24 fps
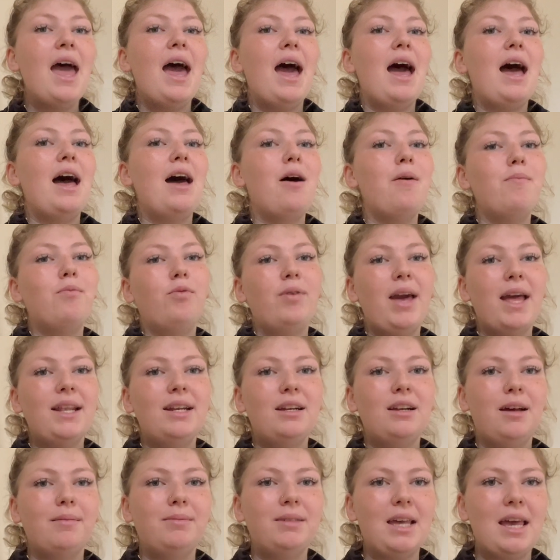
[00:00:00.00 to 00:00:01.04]
We
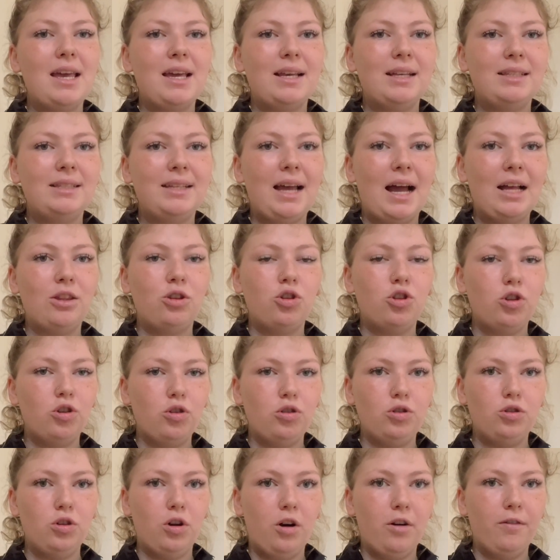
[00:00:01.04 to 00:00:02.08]
ended up taking Dan's
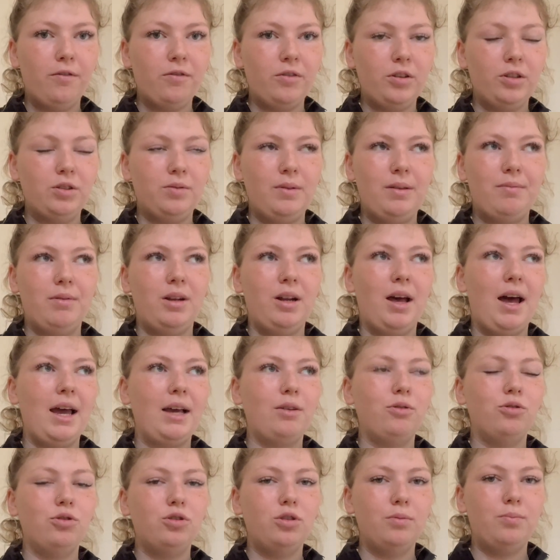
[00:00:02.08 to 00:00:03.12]
shoes off because we were
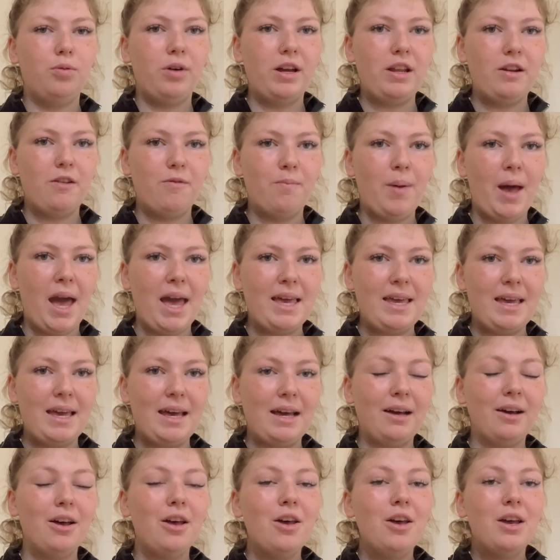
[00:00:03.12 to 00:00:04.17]
like, what's the point of
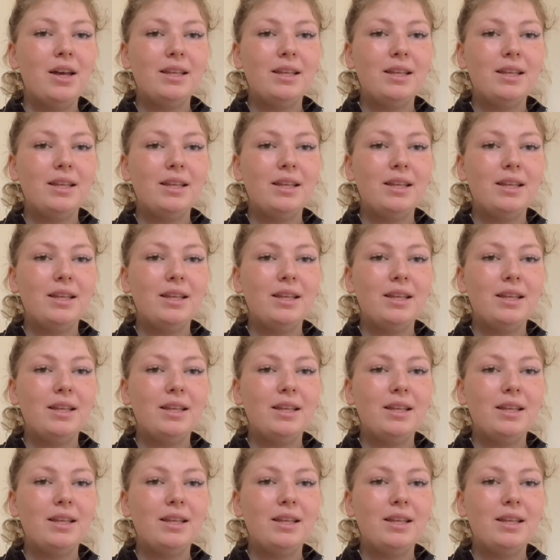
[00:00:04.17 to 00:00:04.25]
paying